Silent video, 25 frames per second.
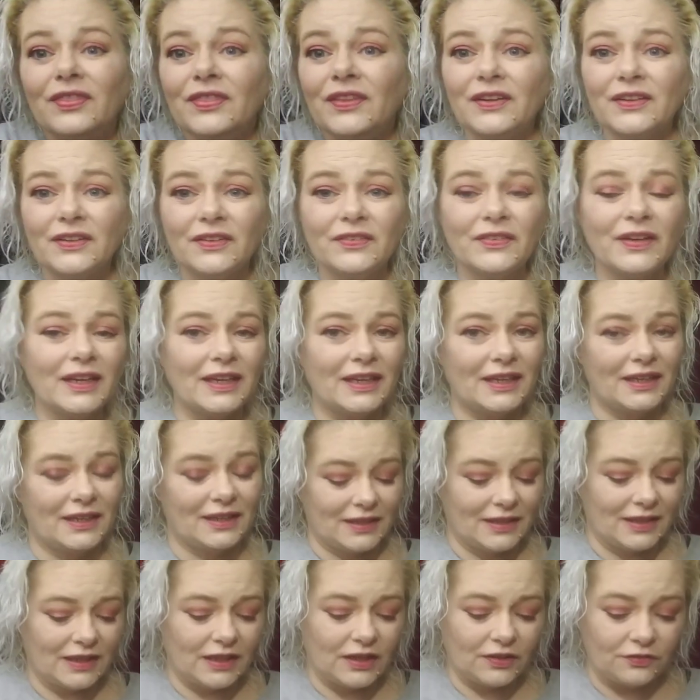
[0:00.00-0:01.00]
They're great.
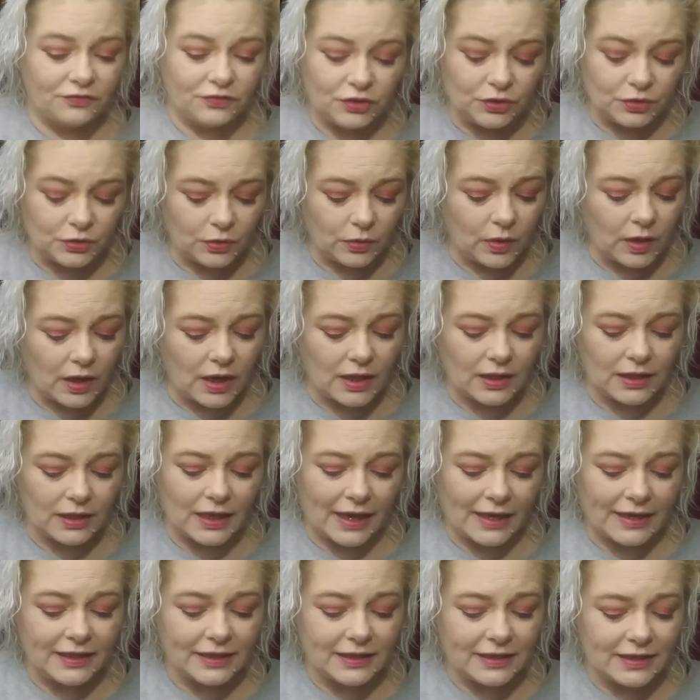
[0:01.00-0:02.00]
If you
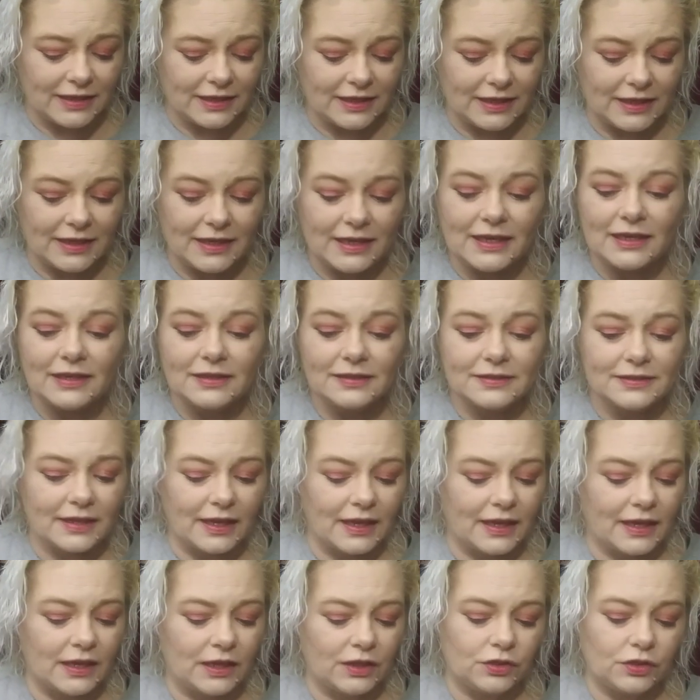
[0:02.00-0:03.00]
like keys
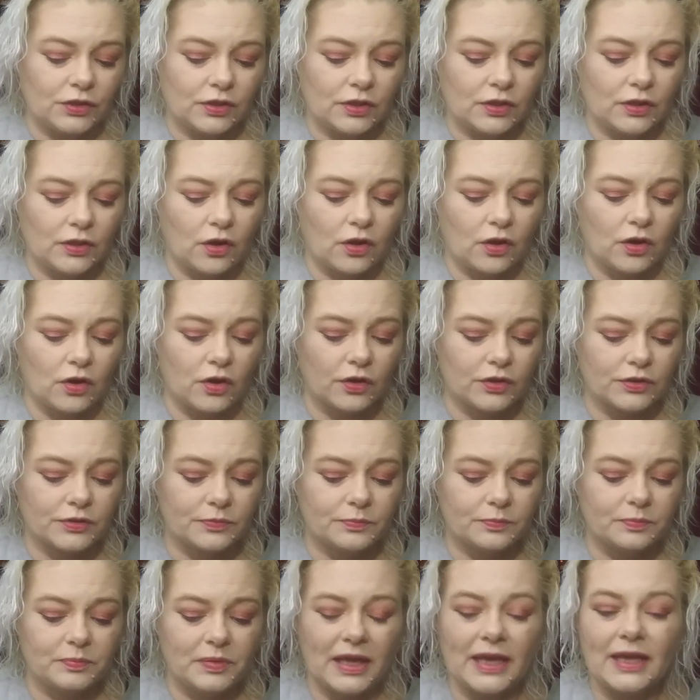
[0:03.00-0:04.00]
and or
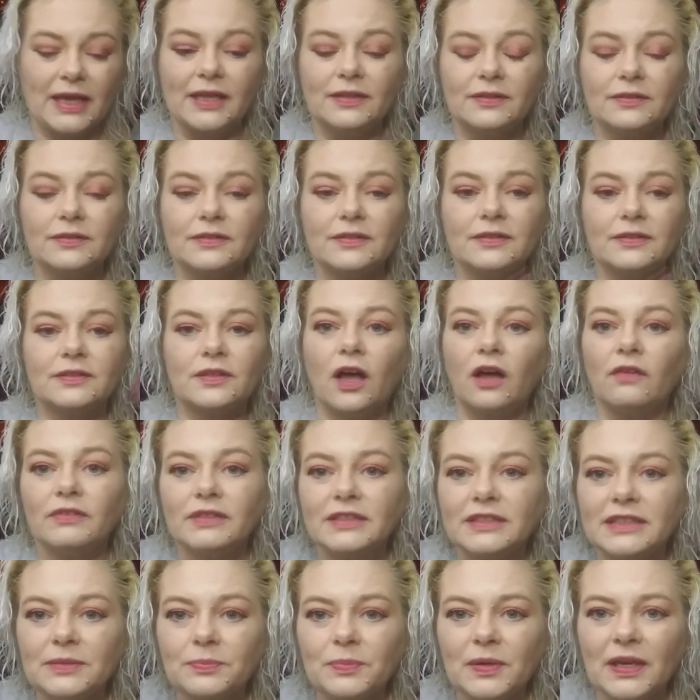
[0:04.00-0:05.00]
pins,
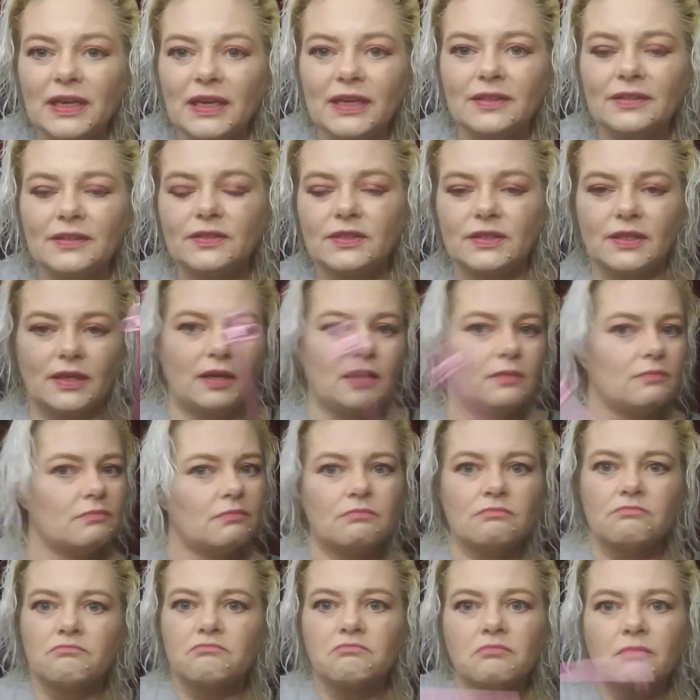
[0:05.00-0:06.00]
novelty pins.
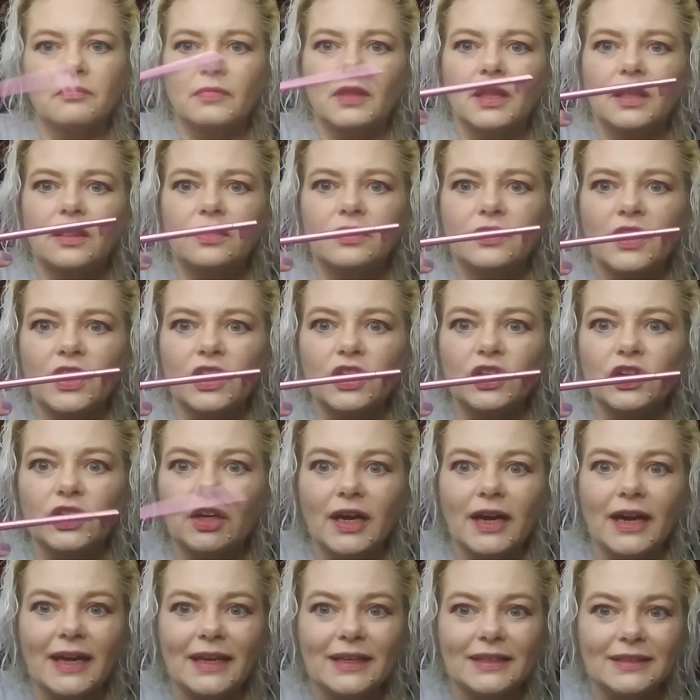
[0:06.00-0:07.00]
They're
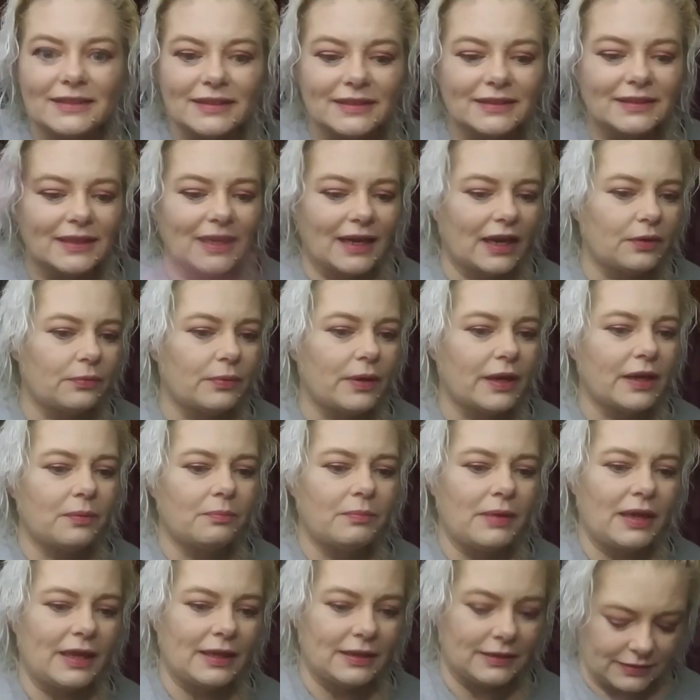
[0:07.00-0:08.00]
great. I
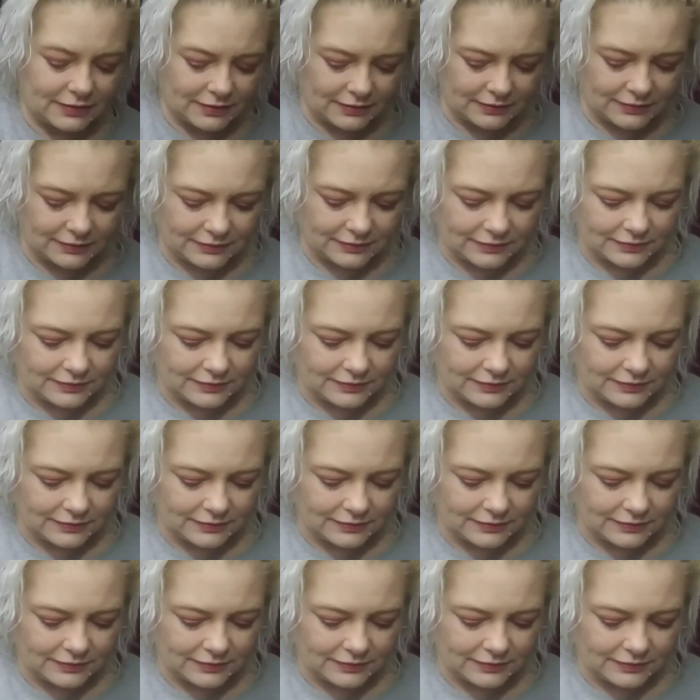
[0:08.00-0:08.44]
recommend.